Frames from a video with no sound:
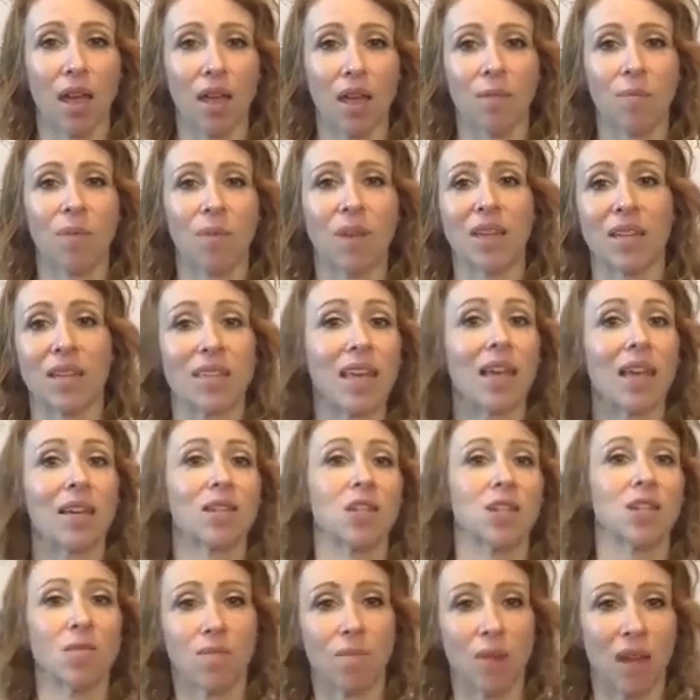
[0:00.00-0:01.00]
because they had
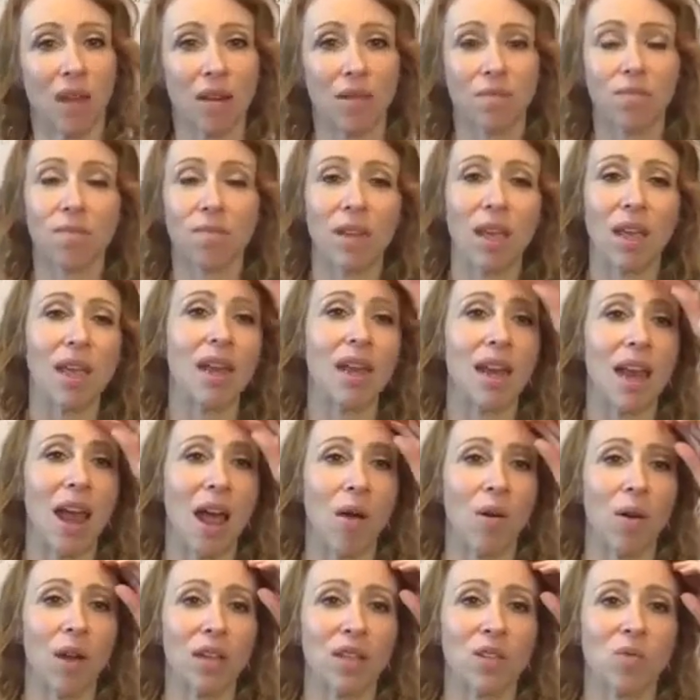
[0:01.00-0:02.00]
been in and
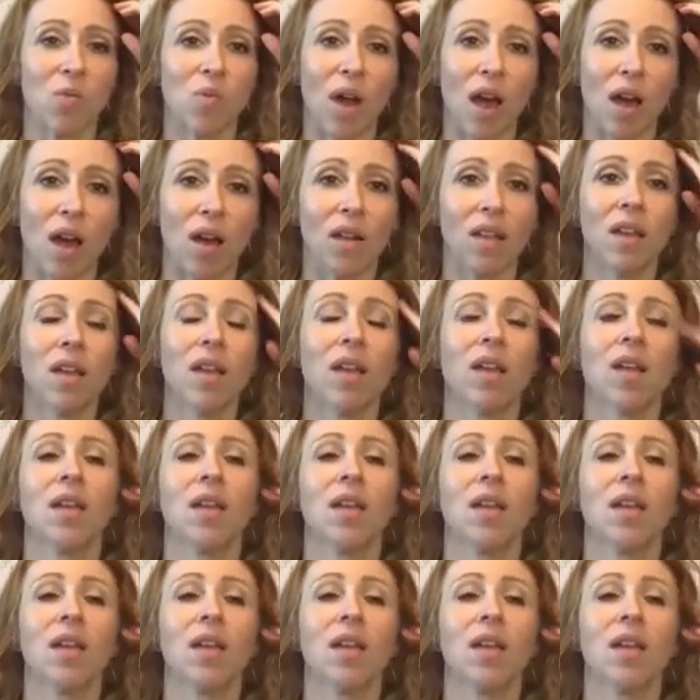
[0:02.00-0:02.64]
out as well.